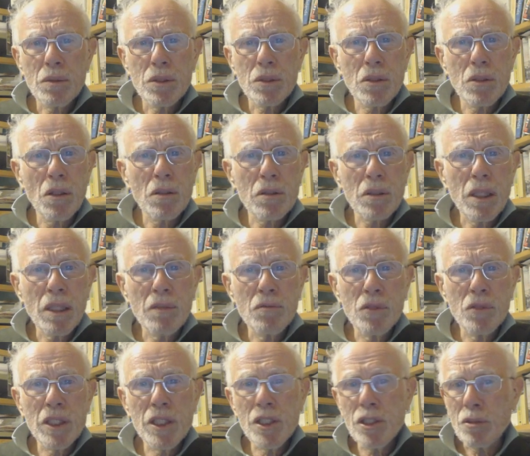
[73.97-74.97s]
So it's not
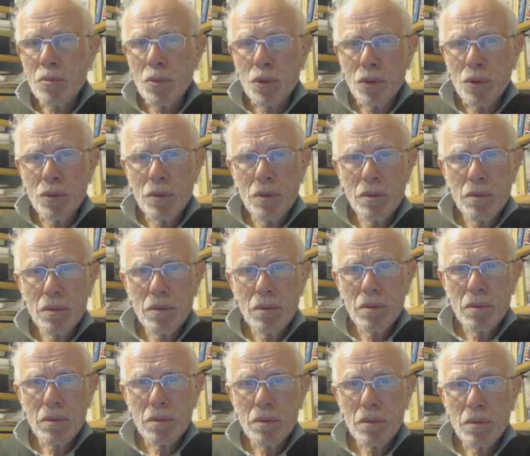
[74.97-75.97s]
unreasonable,
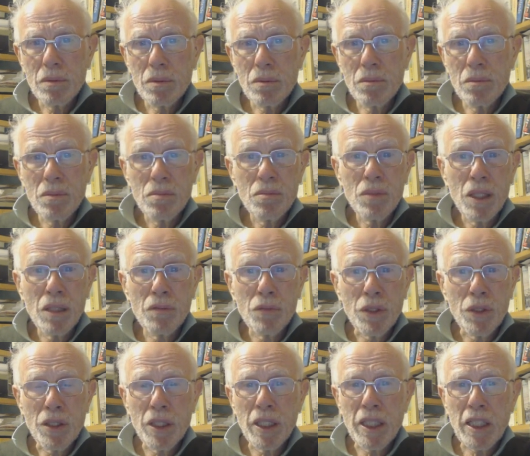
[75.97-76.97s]

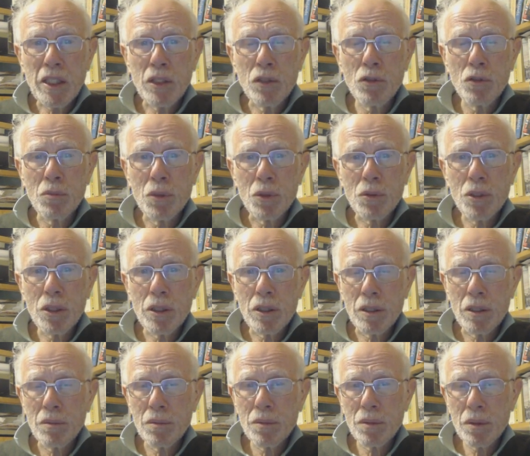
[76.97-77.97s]
if we think in normal
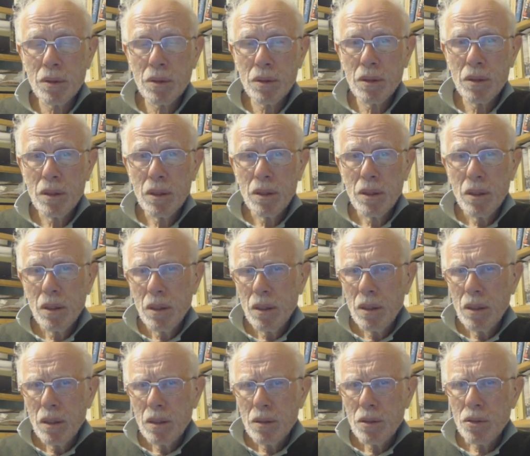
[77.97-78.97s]
terms,
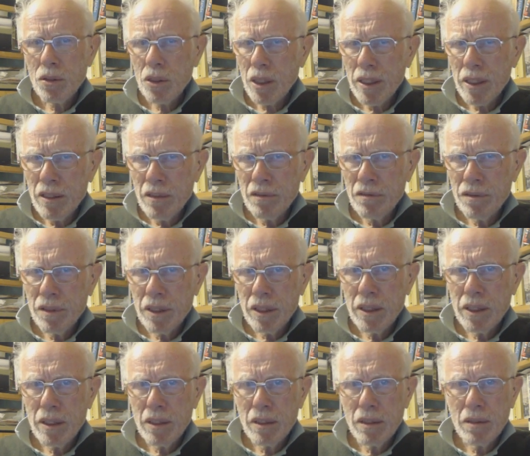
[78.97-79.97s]
to say of
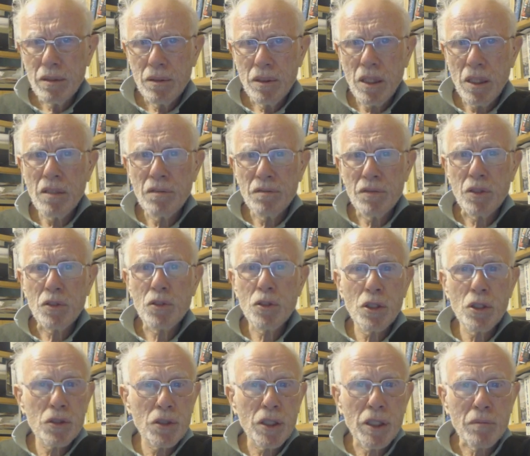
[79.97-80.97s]
the Dartford
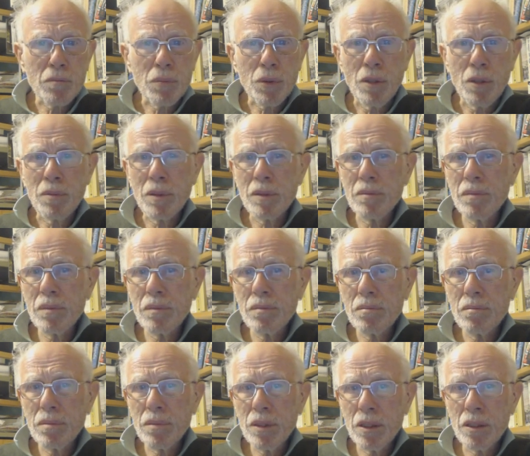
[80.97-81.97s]
crossing problem
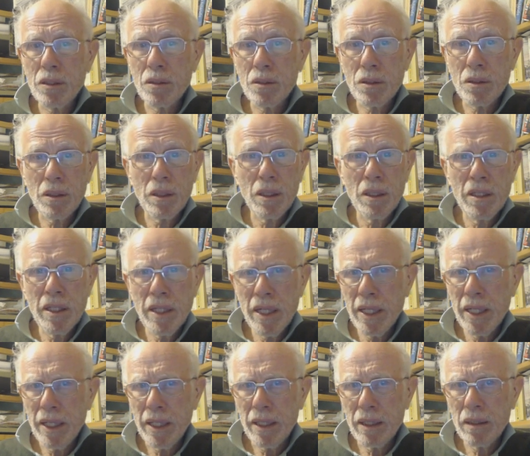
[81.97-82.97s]
that it's a
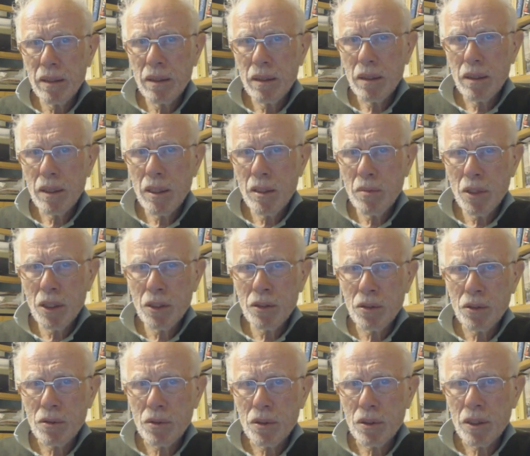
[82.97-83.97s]
near
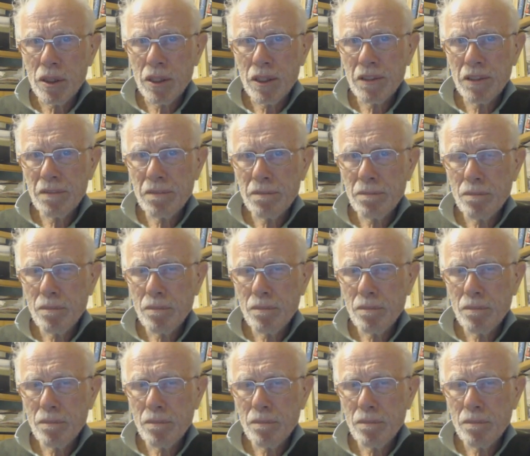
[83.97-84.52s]
emergency.